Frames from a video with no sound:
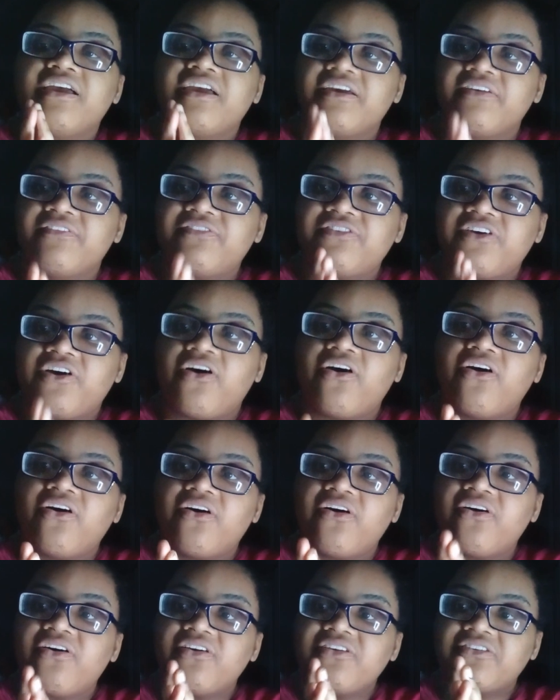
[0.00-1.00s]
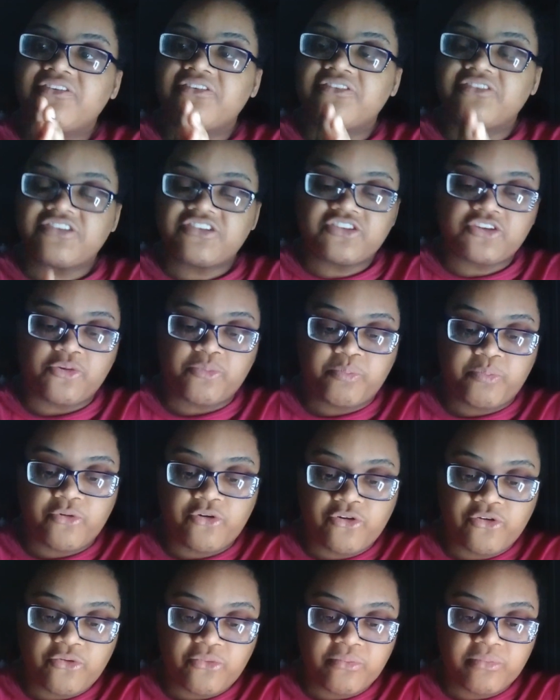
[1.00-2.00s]
if y'all
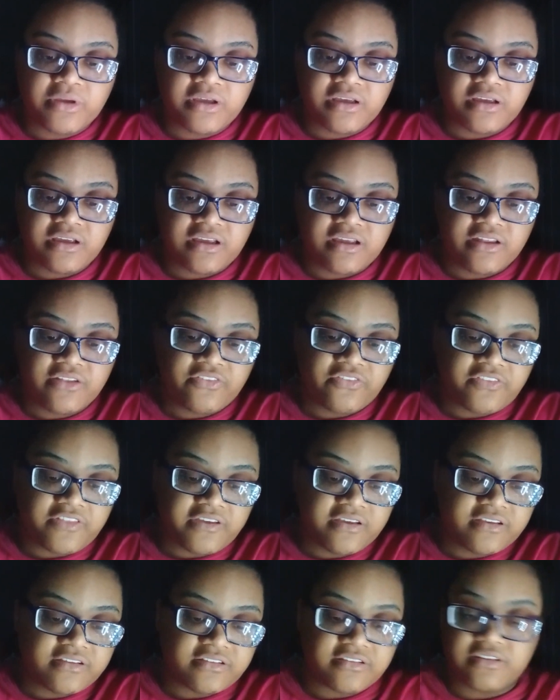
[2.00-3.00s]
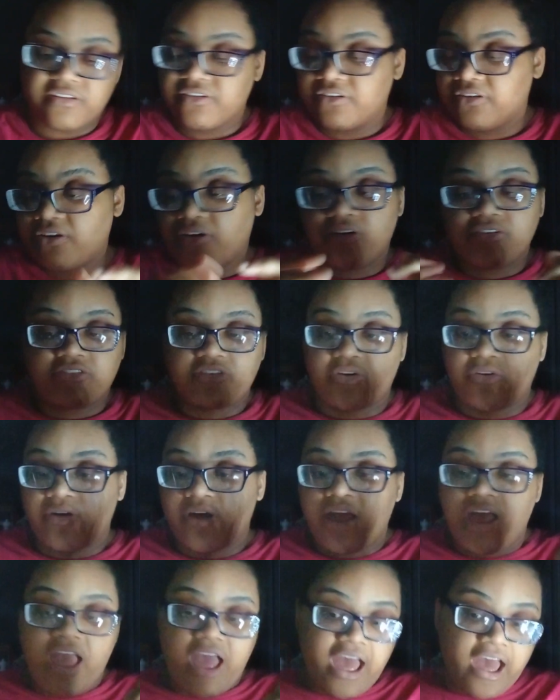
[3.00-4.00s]
support me in this, y'all don't
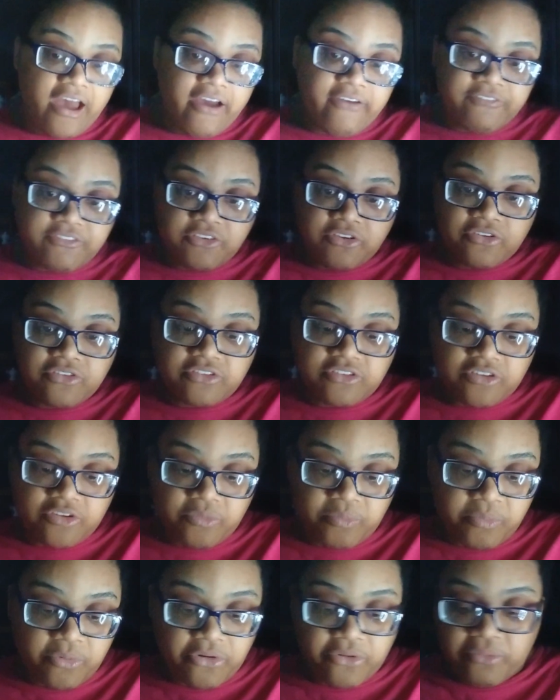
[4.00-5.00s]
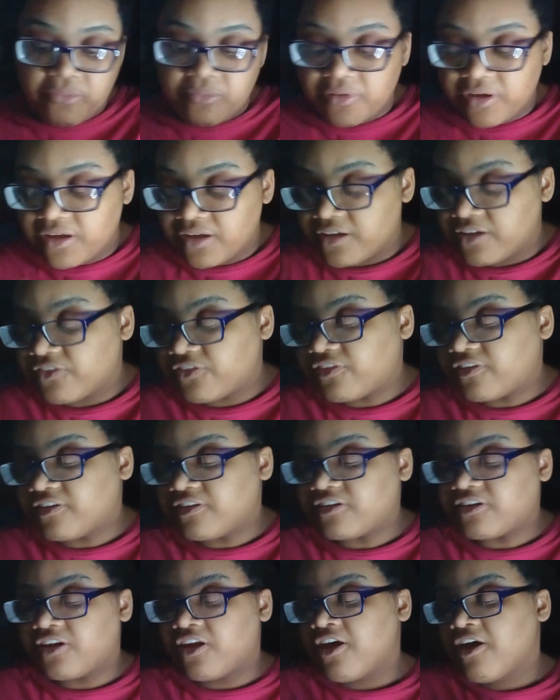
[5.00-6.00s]
have to support me in
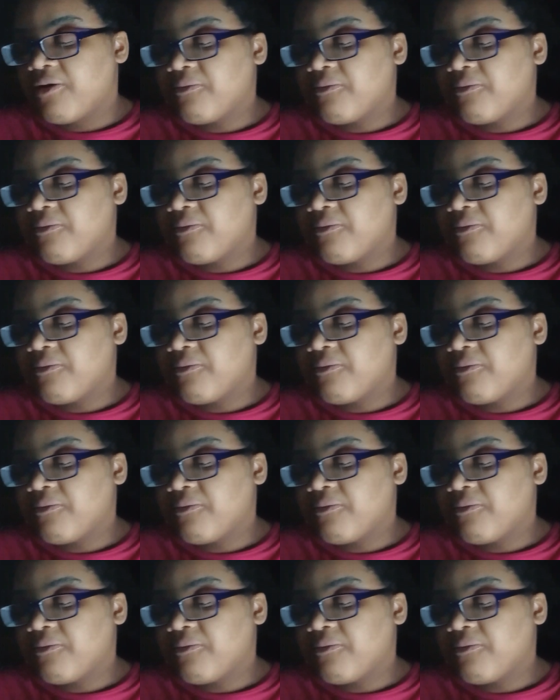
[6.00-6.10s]
this,